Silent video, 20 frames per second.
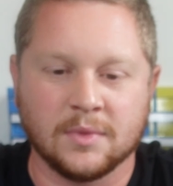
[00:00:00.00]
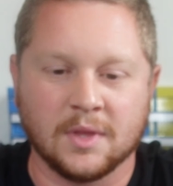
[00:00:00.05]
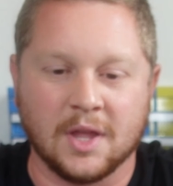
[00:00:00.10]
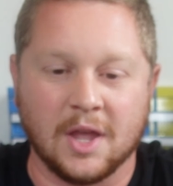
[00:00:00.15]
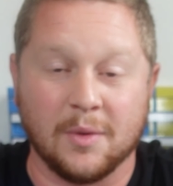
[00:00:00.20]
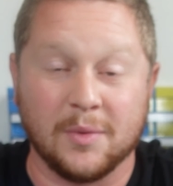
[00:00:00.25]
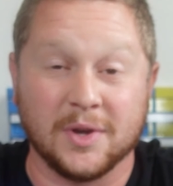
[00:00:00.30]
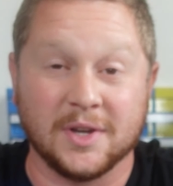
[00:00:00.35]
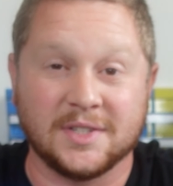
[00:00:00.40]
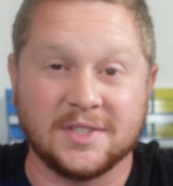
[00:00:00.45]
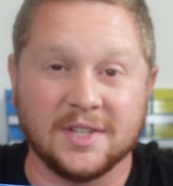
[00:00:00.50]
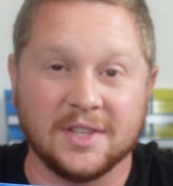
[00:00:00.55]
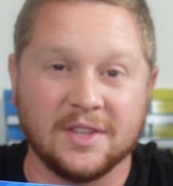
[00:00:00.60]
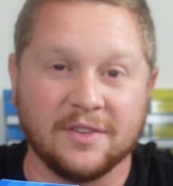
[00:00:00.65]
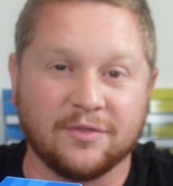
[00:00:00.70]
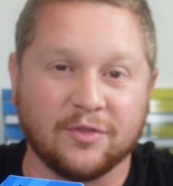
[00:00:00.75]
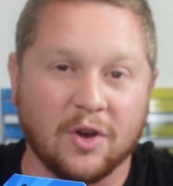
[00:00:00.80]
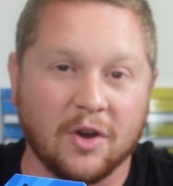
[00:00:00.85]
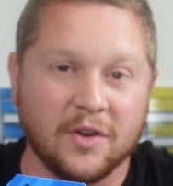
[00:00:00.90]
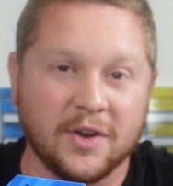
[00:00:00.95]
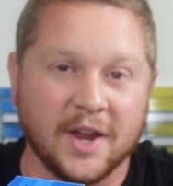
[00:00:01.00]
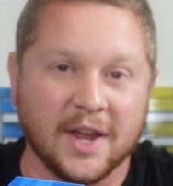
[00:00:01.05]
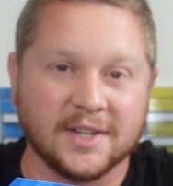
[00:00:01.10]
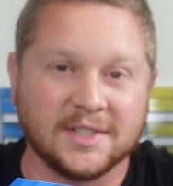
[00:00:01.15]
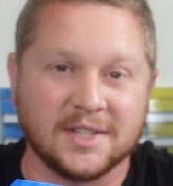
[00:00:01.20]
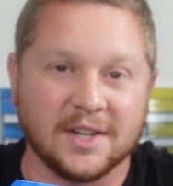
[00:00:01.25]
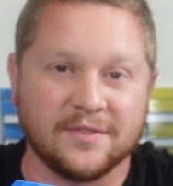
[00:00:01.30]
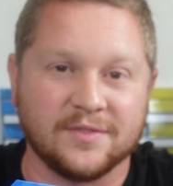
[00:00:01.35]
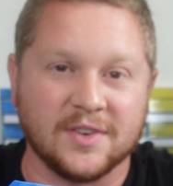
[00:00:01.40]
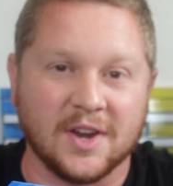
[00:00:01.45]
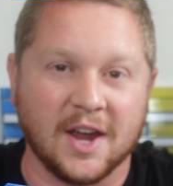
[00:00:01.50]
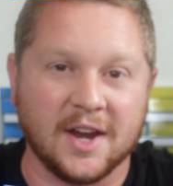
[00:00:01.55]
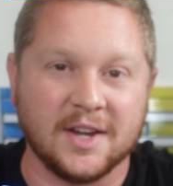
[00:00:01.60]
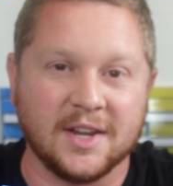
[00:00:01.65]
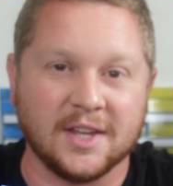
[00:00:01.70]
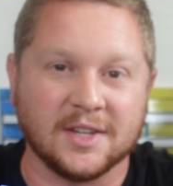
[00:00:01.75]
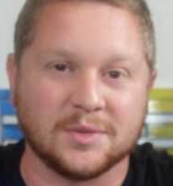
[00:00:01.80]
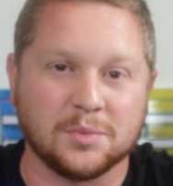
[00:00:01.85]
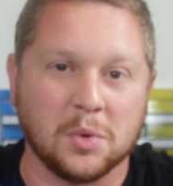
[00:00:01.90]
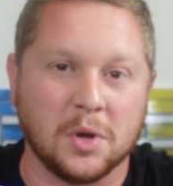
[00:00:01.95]
And we did see the Ferrari
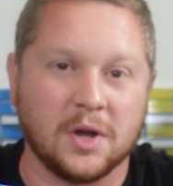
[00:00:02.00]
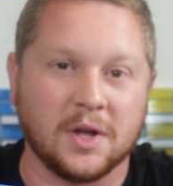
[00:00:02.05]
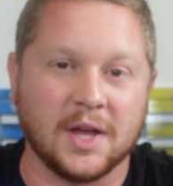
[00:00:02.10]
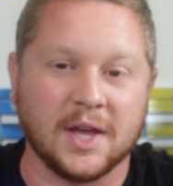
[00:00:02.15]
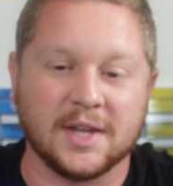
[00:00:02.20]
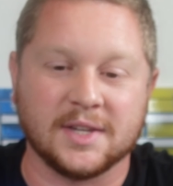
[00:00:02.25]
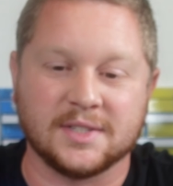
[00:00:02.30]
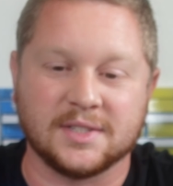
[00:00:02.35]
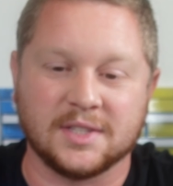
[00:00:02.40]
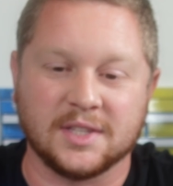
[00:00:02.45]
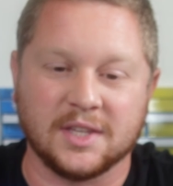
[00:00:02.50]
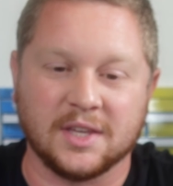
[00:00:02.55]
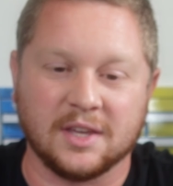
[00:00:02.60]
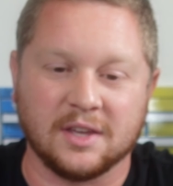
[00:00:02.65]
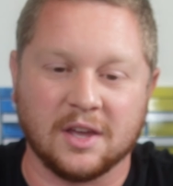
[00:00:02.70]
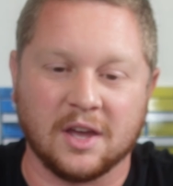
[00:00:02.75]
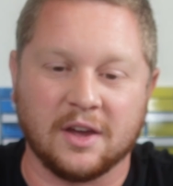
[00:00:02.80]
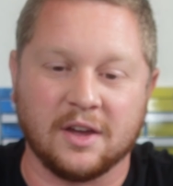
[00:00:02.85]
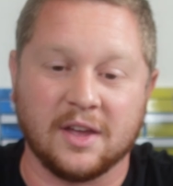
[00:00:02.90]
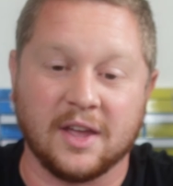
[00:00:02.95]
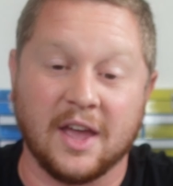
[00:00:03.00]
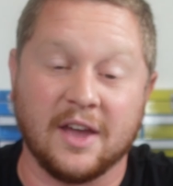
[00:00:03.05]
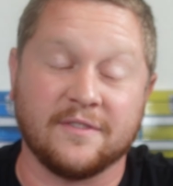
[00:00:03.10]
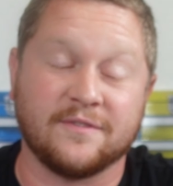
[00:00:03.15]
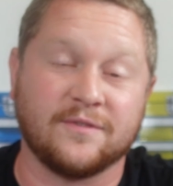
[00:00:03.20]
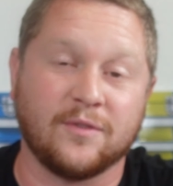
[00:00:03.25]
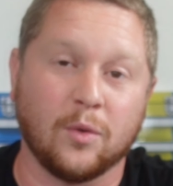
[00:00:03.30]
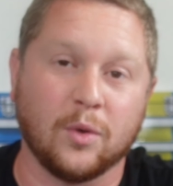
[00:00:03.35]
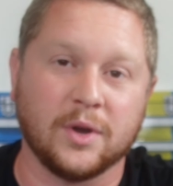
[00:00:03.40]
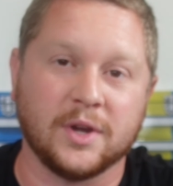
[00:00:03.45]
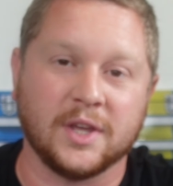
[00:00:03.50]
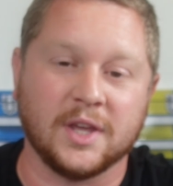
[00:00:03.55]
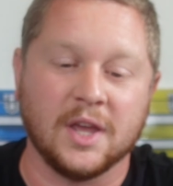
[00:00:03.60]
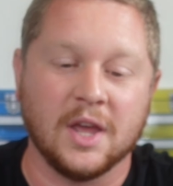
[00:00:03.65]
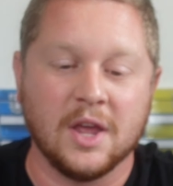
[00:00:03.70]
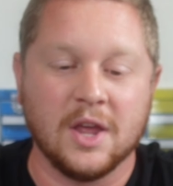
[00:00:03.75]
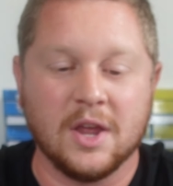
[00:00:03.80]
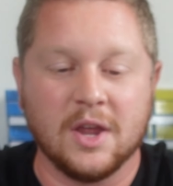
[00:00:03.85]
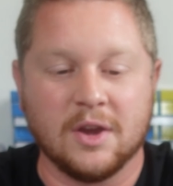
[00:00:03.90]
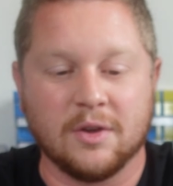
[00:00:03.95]
SF90 as well as the F40
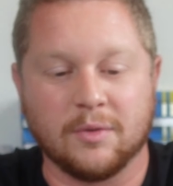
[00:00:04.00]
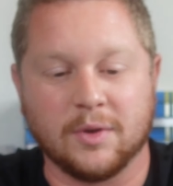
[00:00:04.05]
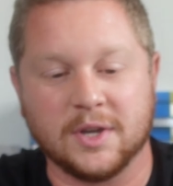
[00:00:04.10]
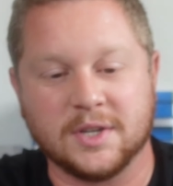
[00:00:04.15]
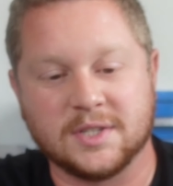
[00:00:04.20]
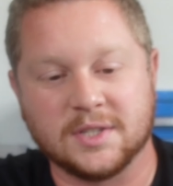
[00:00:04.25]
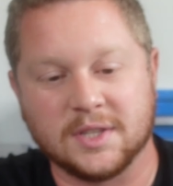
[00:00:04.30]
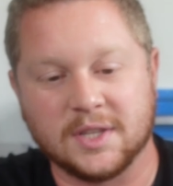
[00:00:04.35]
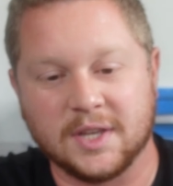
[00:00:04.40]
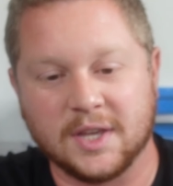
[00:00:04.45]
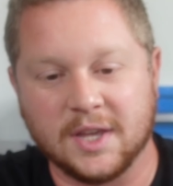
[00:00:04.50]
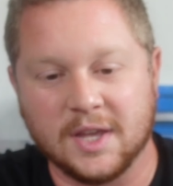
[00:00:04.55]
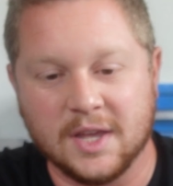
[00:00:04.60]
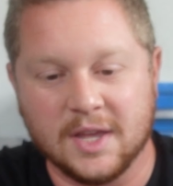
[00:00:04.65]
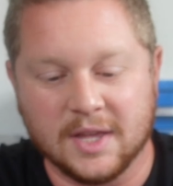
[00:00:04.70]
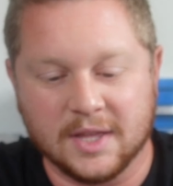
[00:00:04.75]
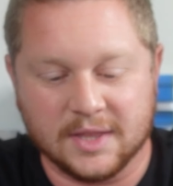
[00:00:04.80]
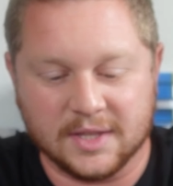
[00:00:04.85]
recently.